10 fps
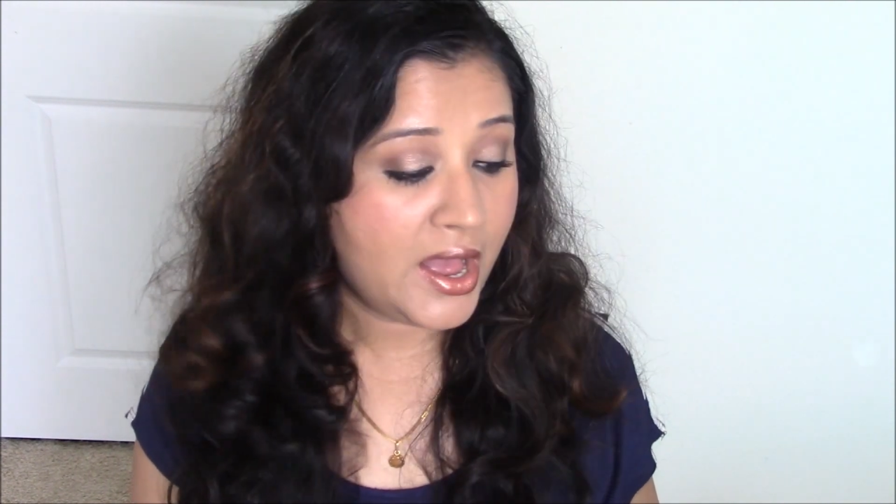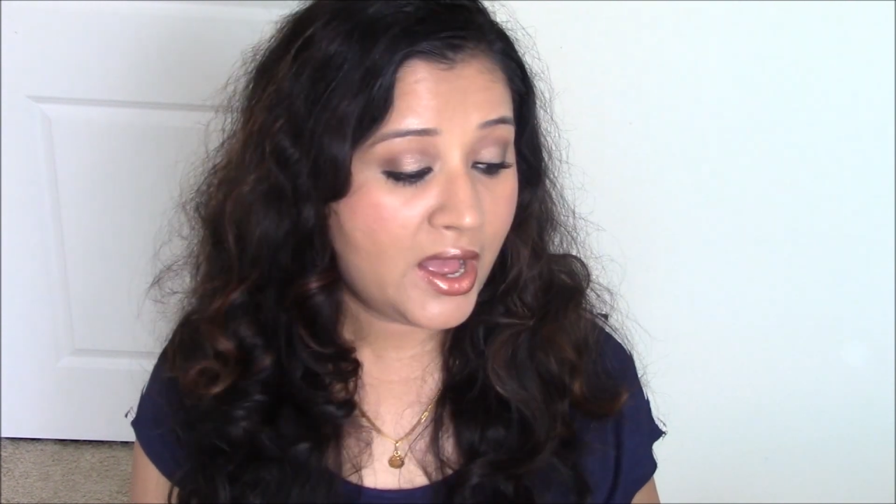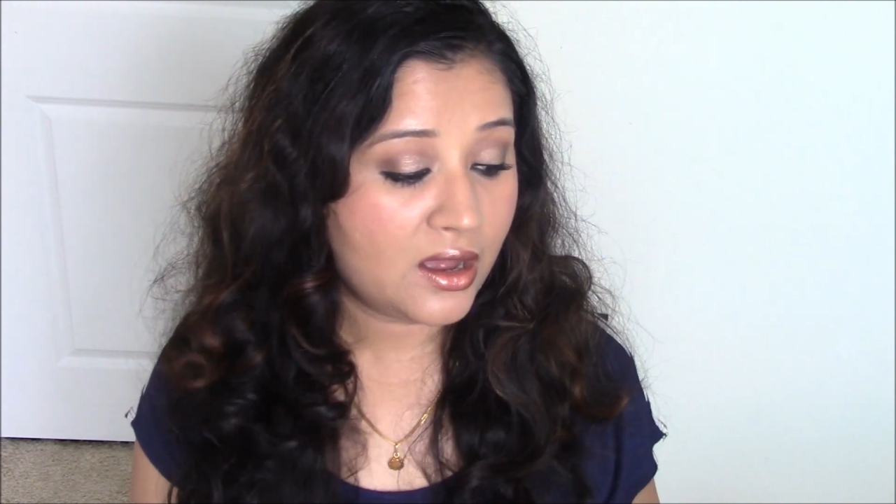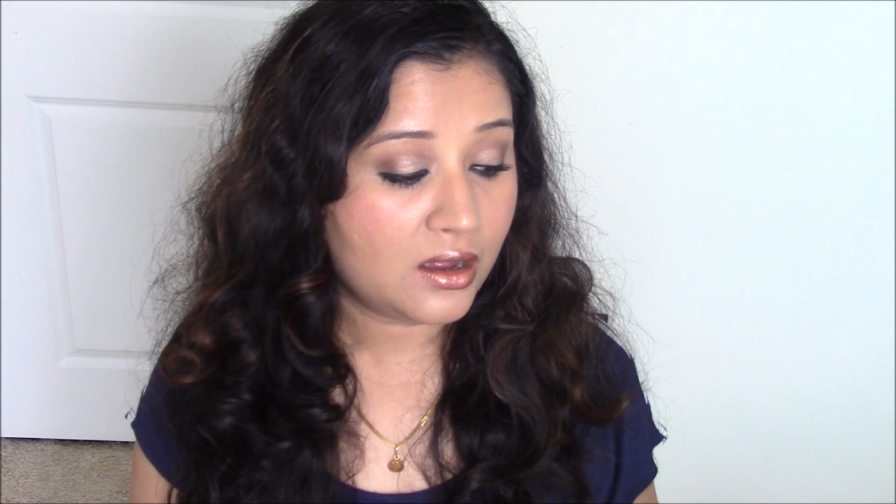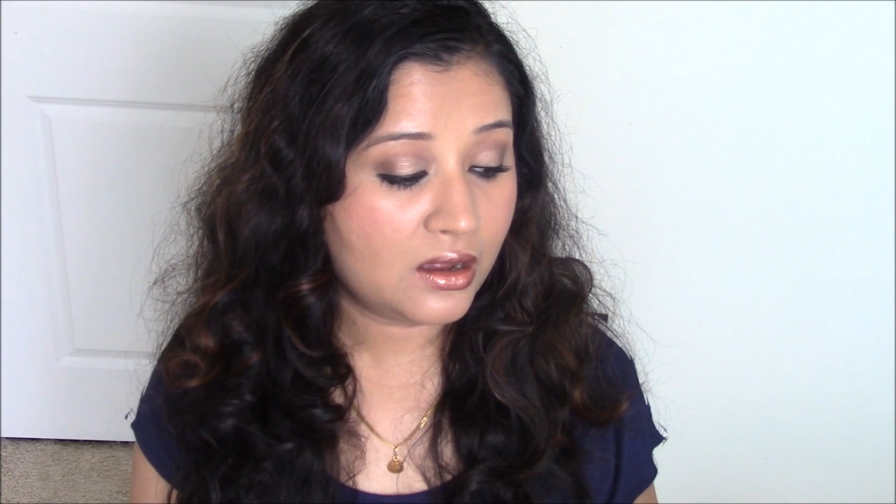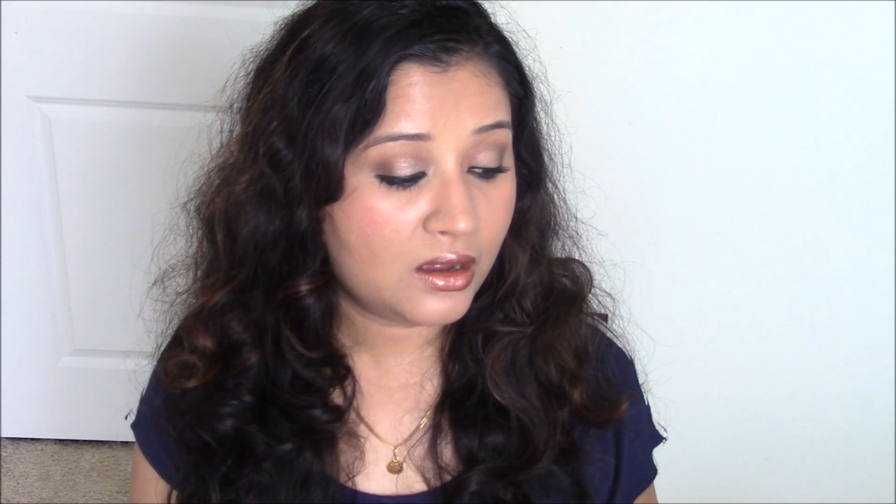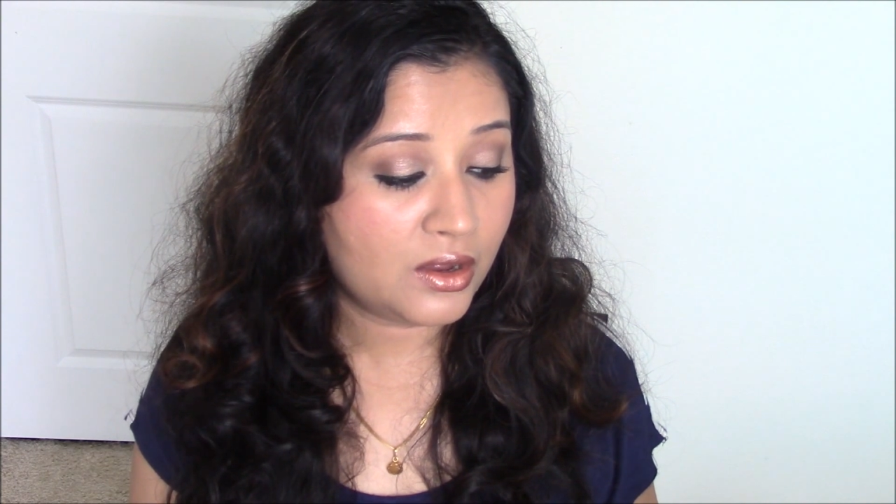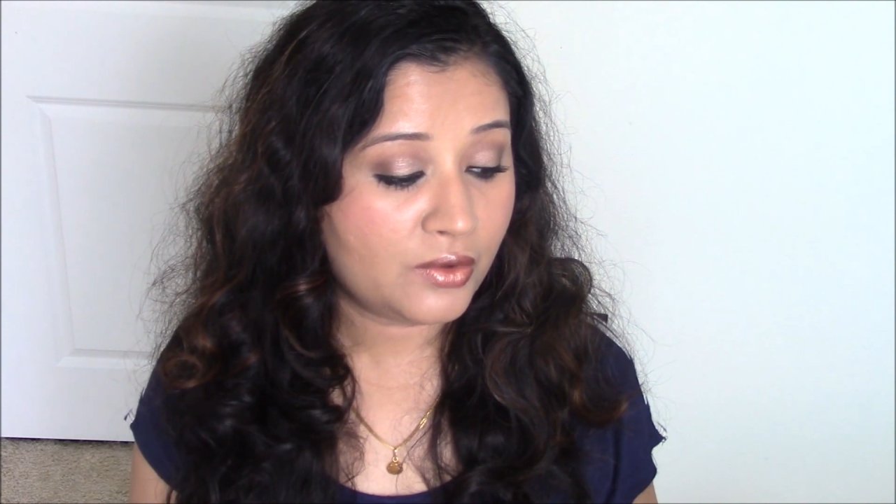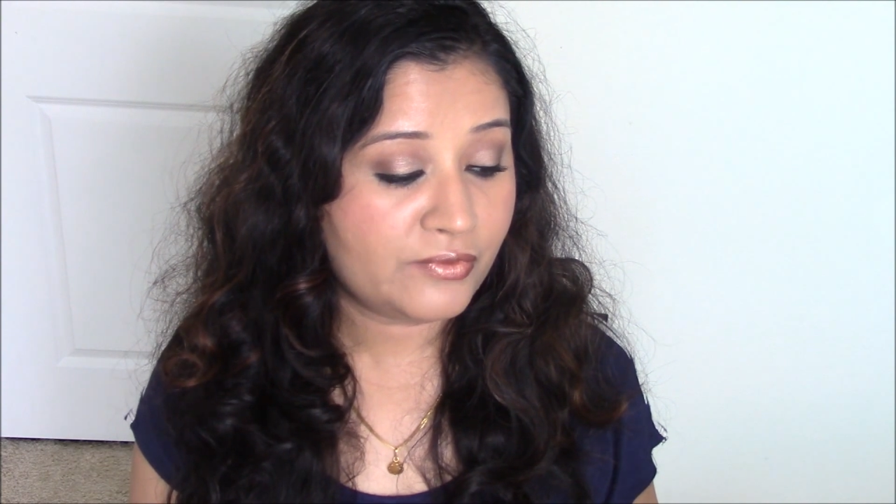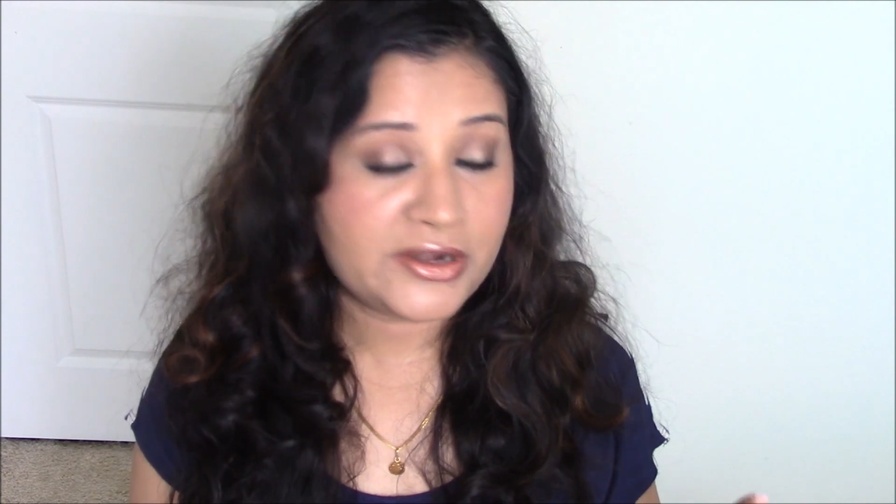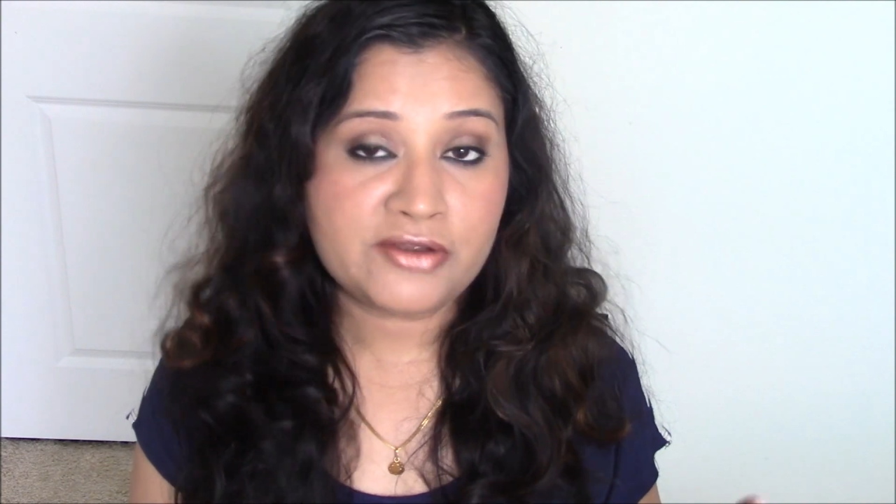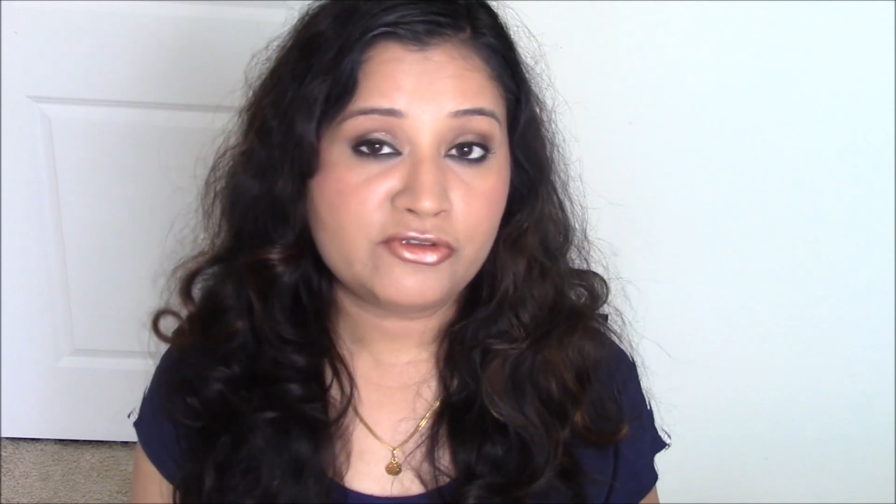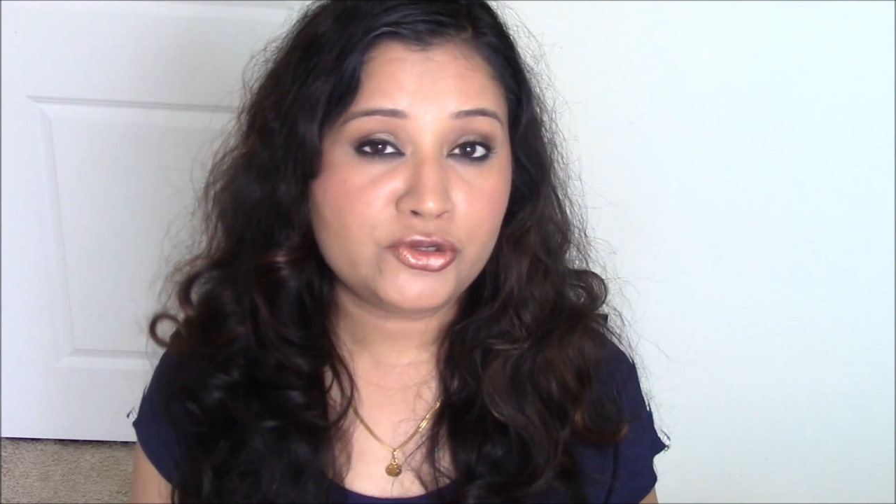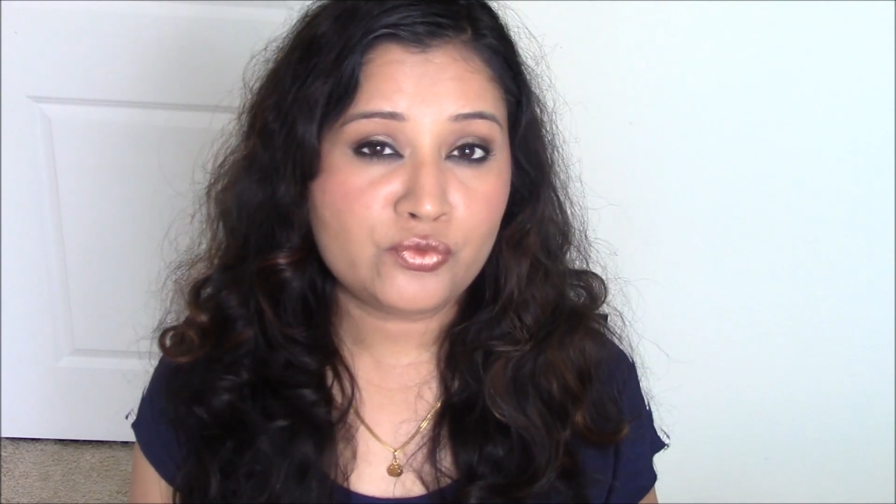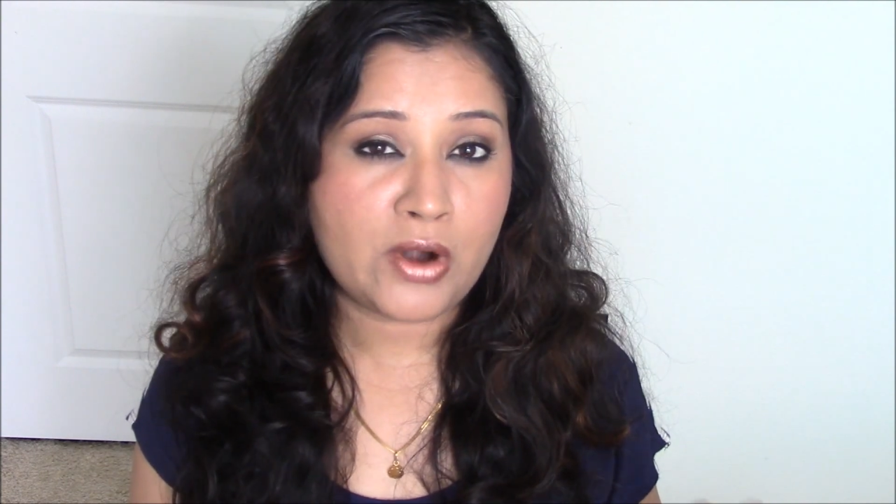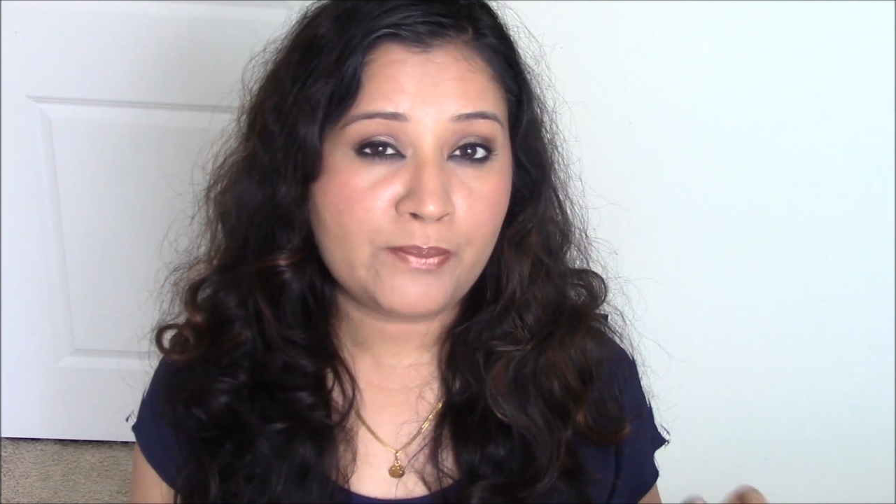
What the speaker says: Whenever you are